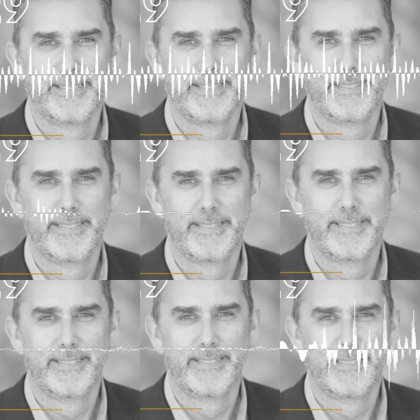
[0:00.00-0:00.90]
or a
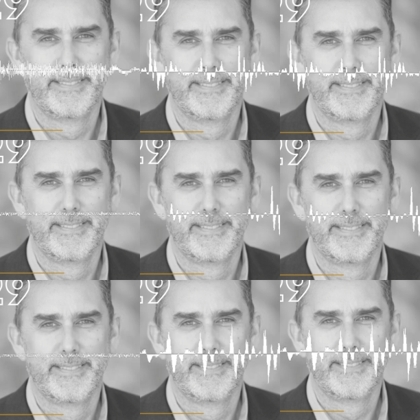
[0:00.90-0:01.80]
definition
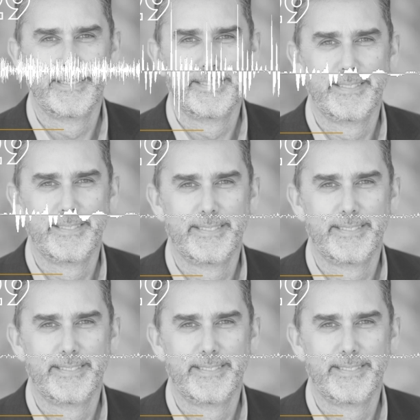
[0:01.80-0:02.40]
of yourself,